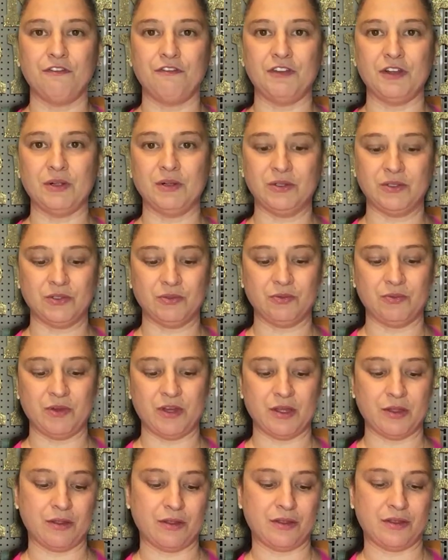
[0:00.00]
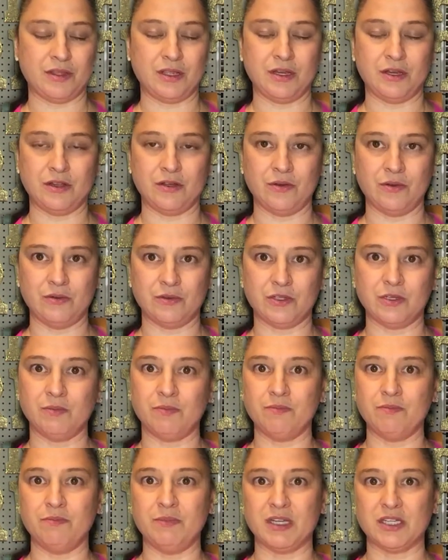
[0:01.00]
filled with, you know, to
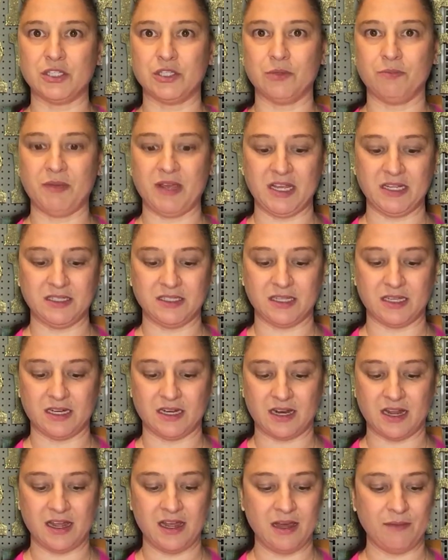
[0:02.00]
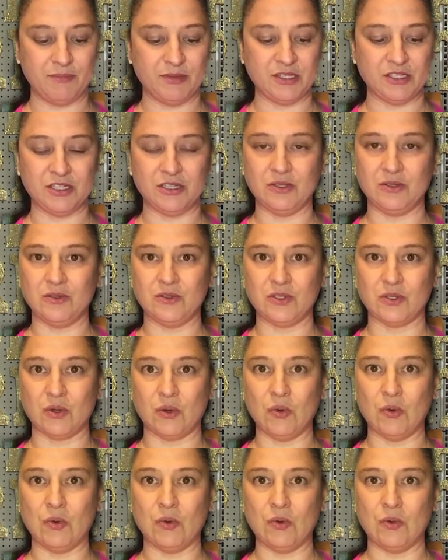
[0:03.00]
mix your paints in. And I happen to use
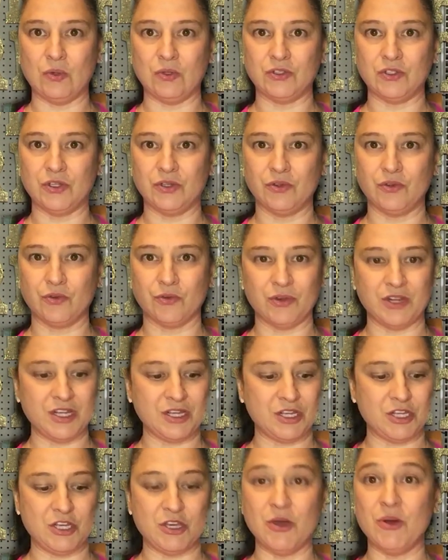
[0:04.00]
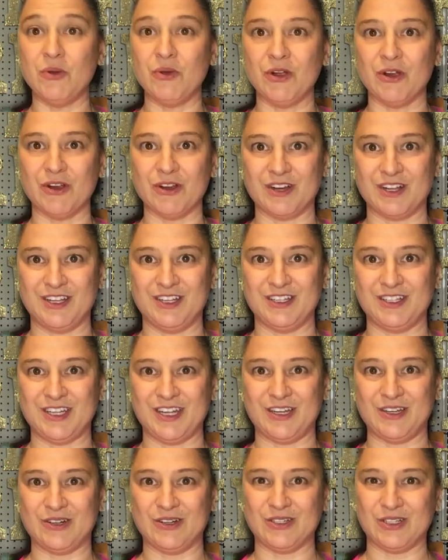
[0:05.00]
old Greek yogurt
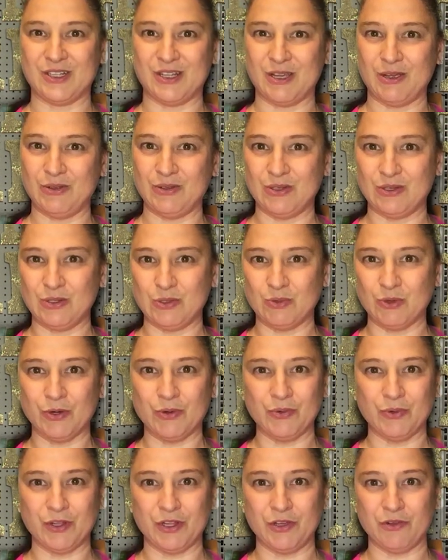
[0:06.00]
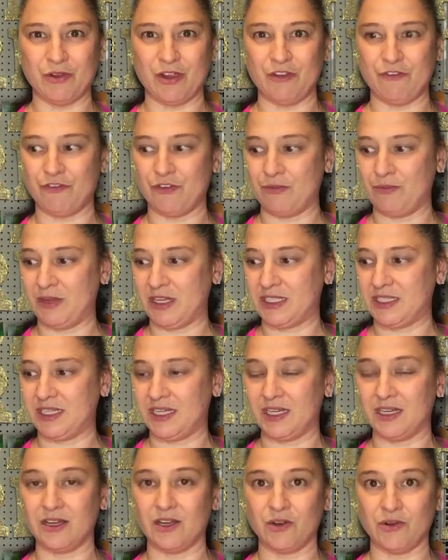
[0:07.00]
containers and they, those work really great for
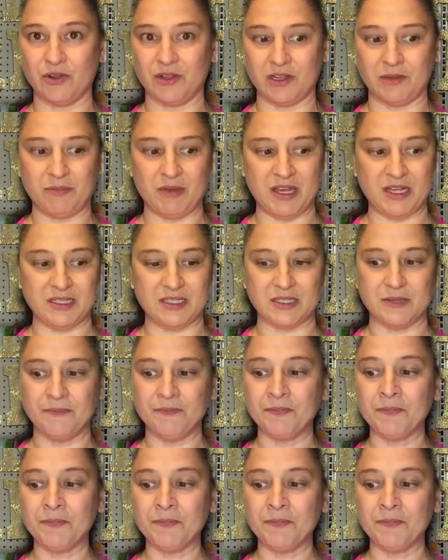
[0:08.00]
mixing acrylic paints.